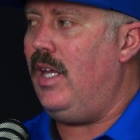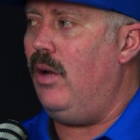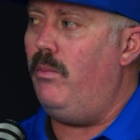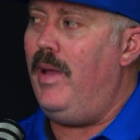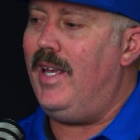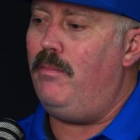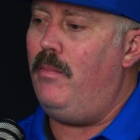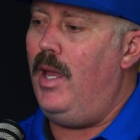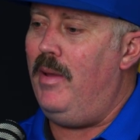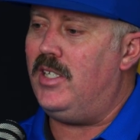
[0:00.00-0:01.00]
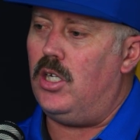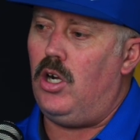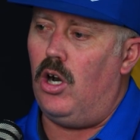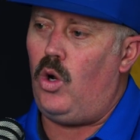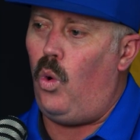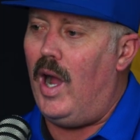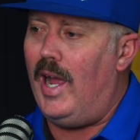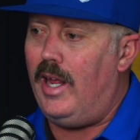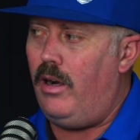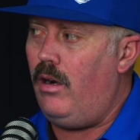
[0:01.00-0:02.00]
It makes the car
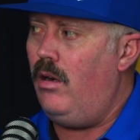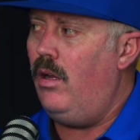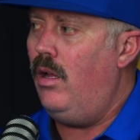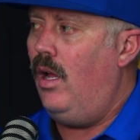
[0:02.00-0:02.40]
quieter.